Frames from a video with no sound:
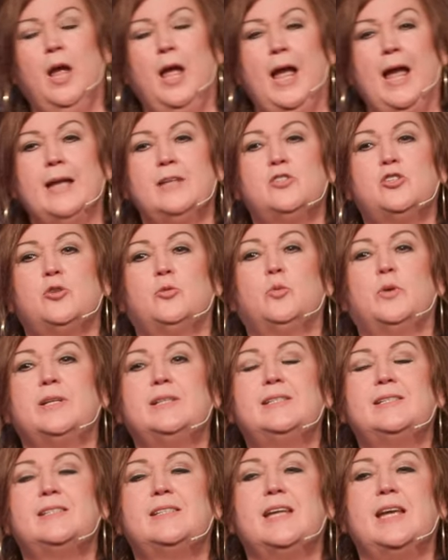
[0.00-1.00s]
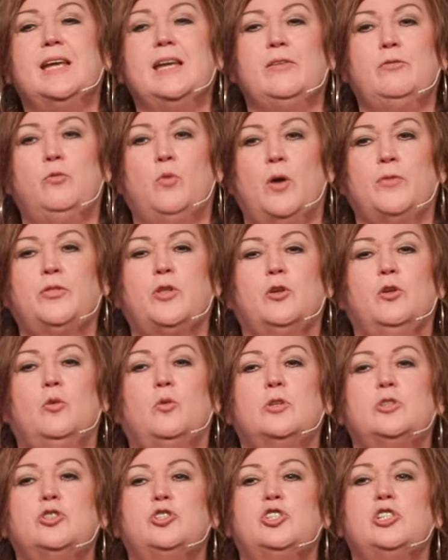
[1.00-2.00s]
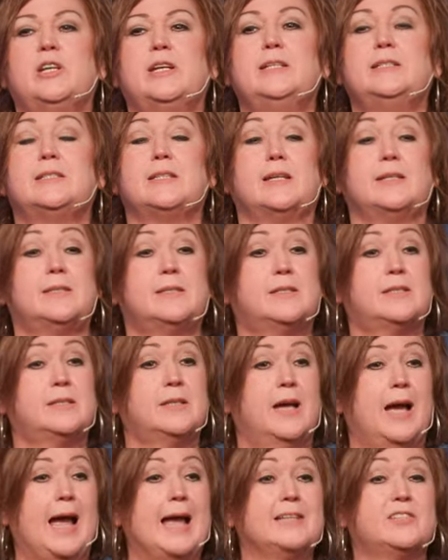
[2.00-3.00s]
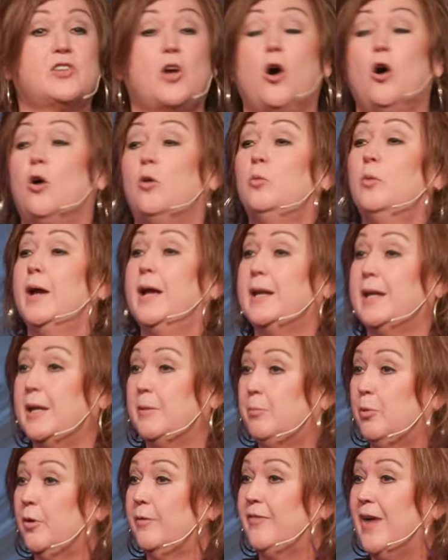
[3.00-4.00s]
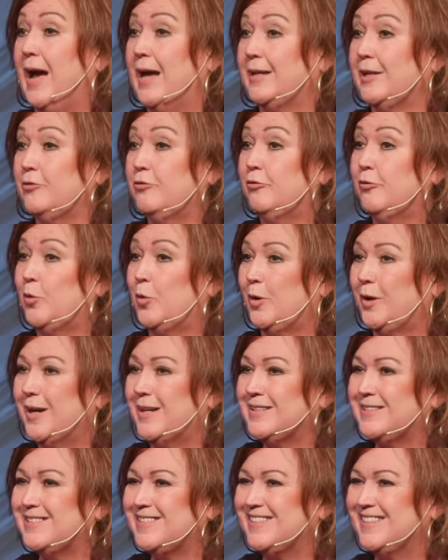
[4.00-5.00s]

and to receive what the Lord Jesus has already provided for us.